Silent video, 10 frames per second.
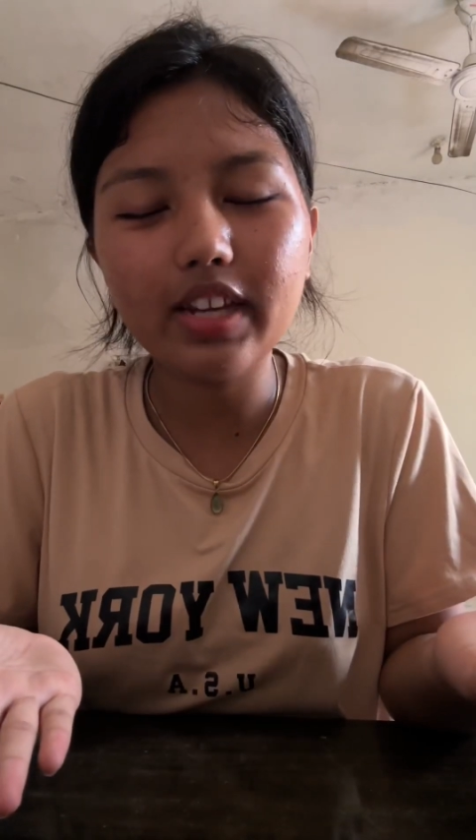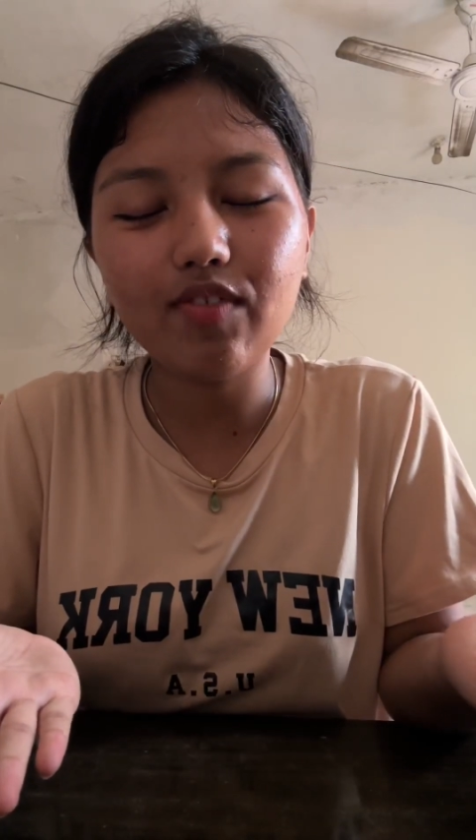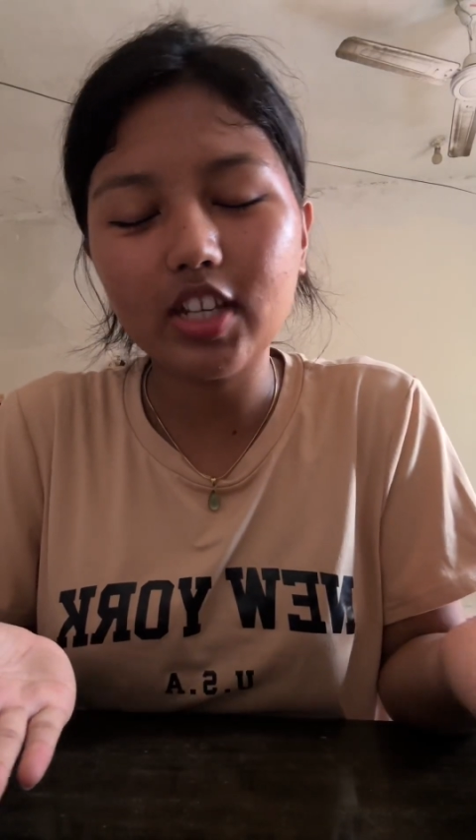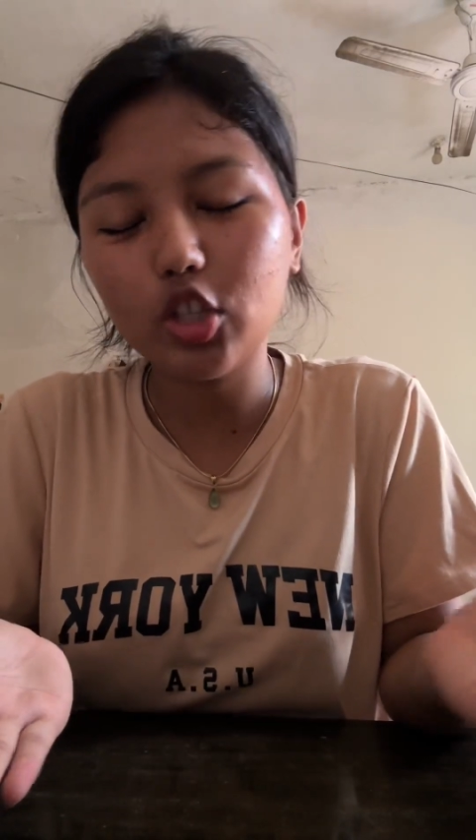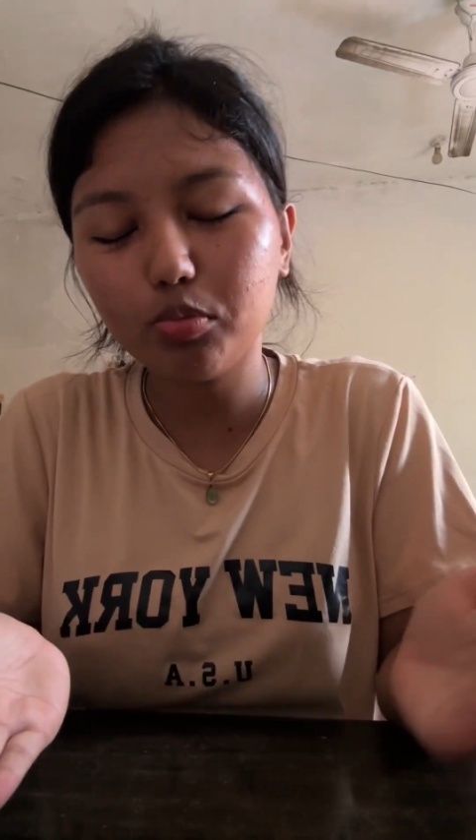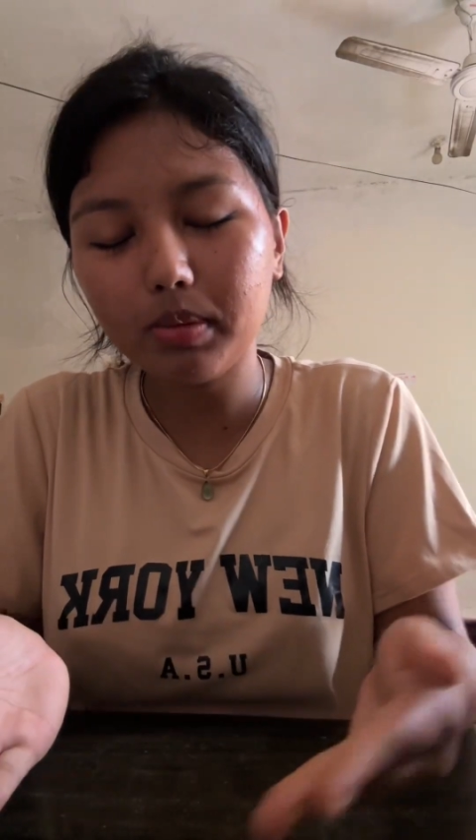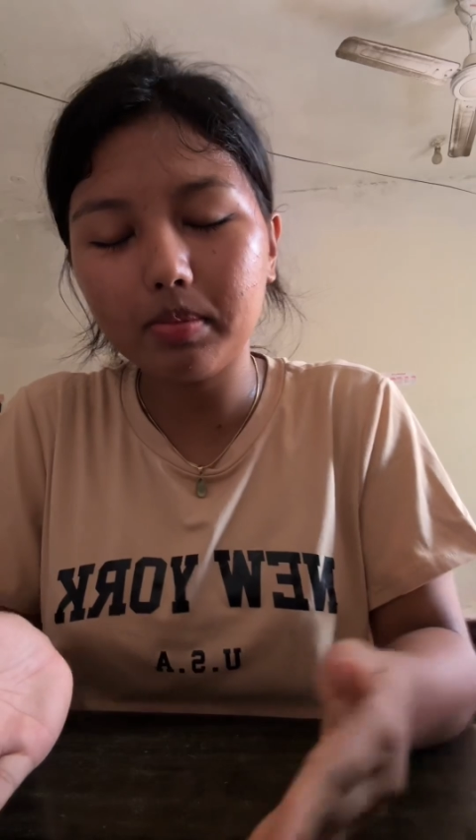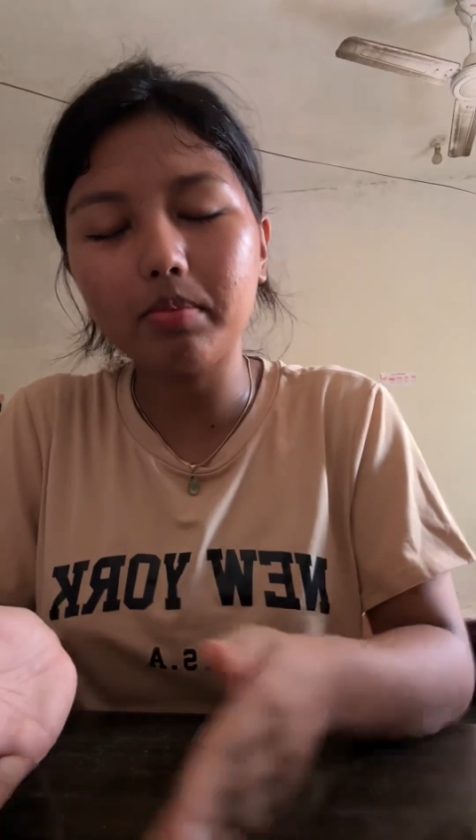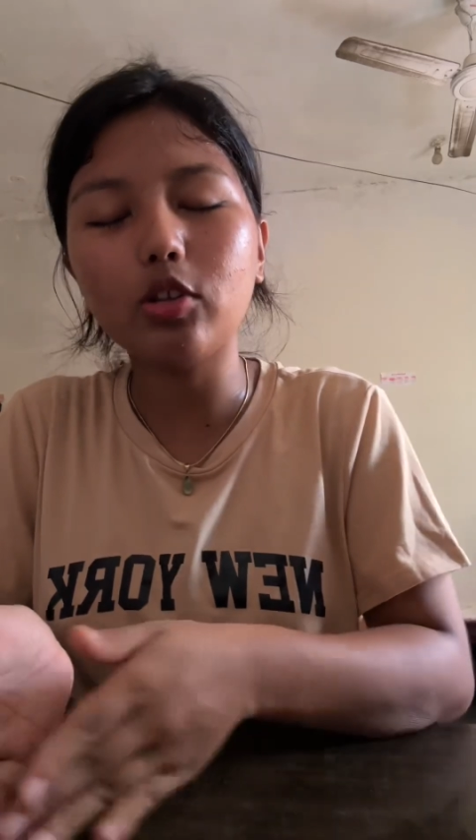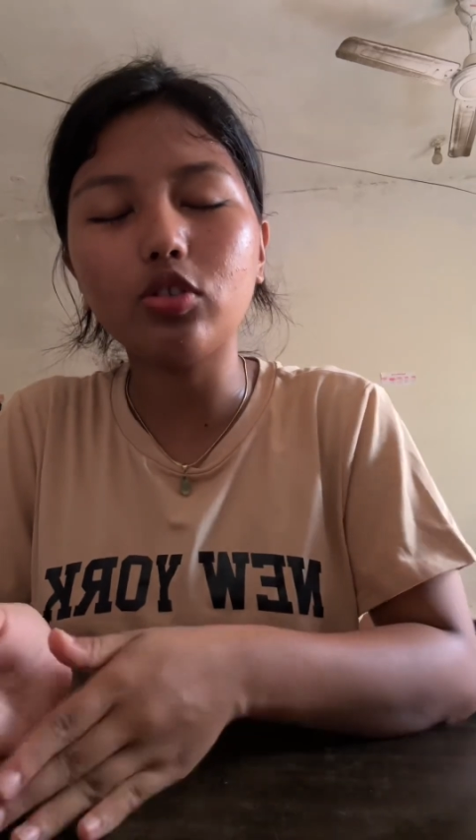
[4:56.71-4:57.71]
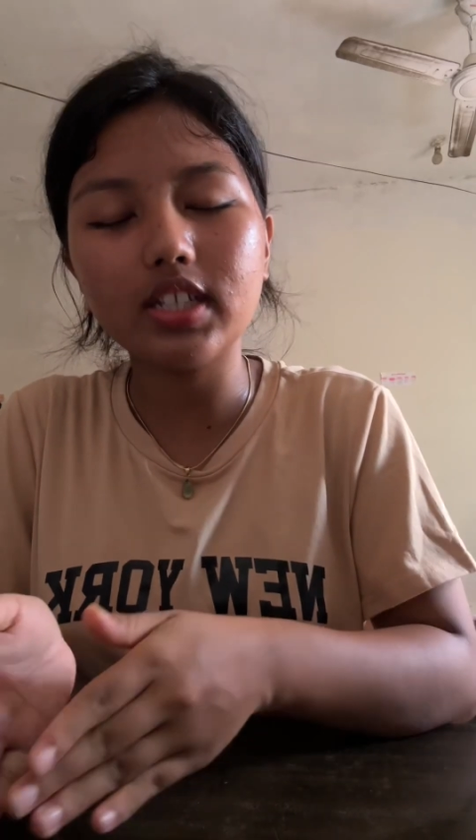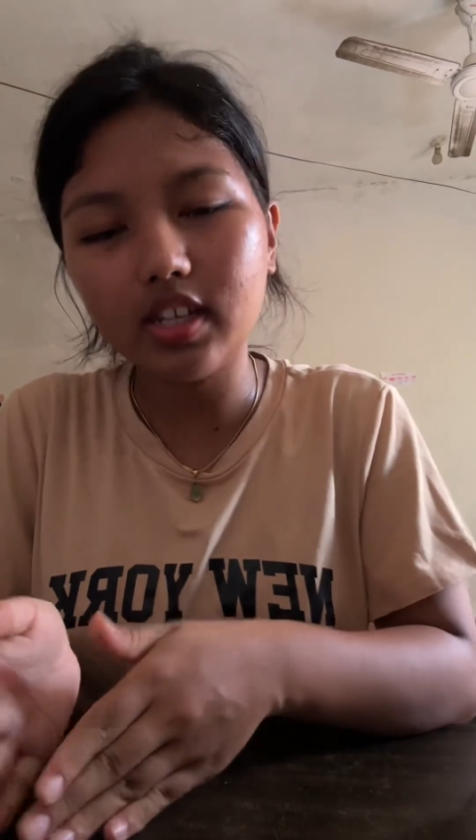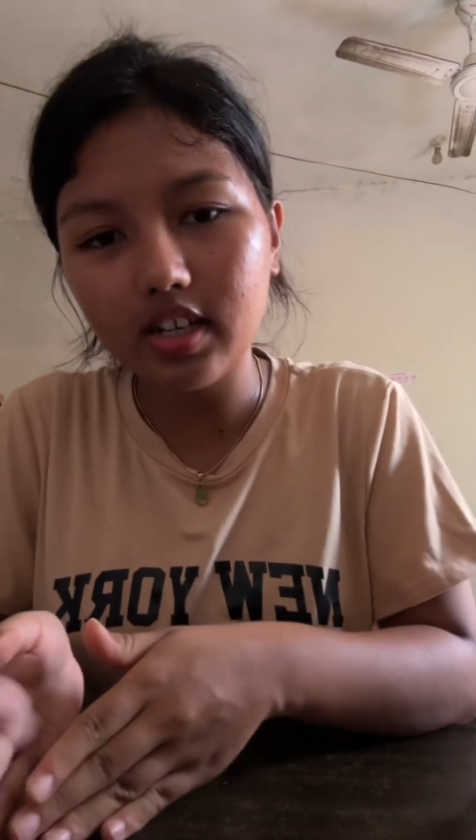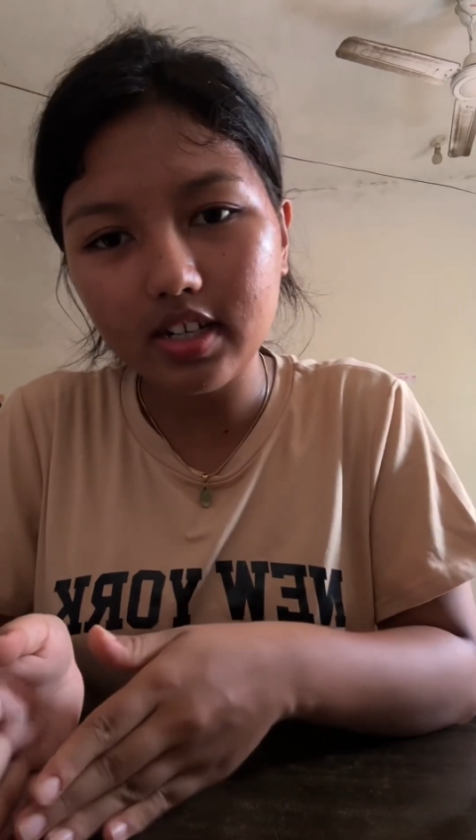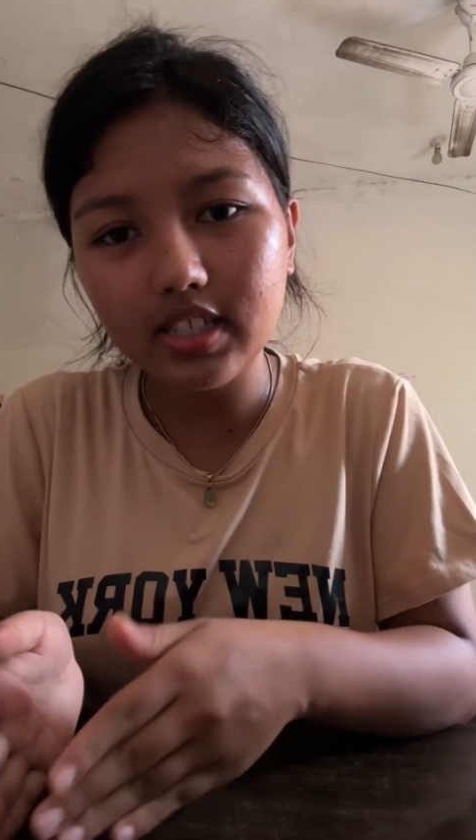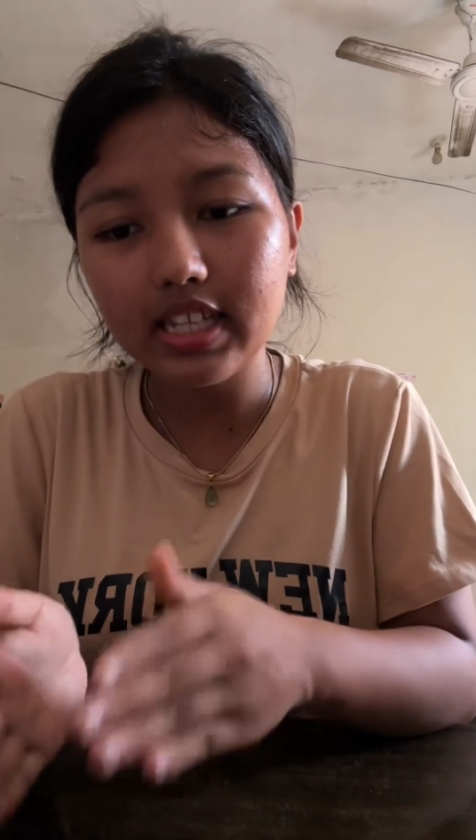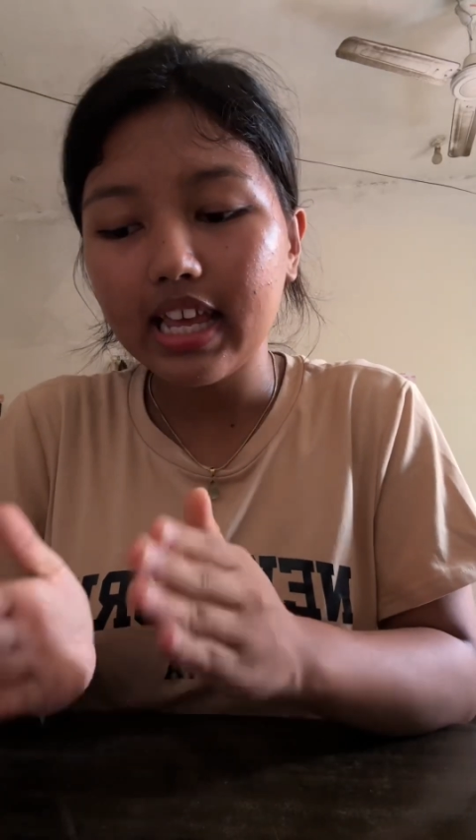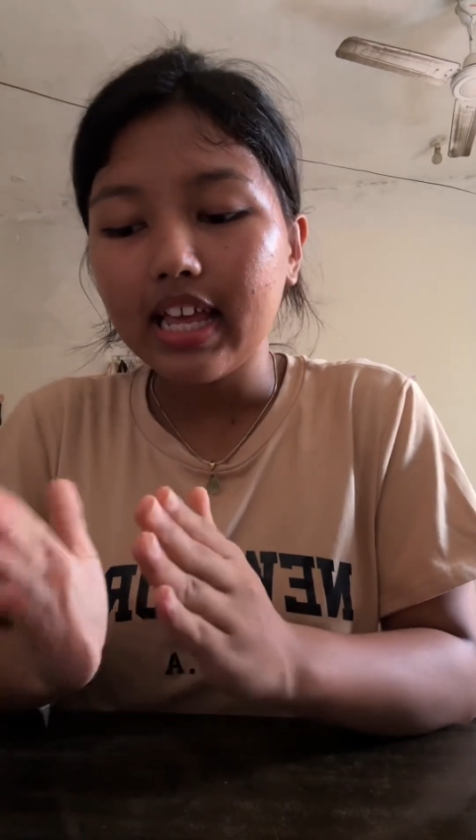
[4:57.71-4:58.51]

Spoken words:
infected to people below 10 years.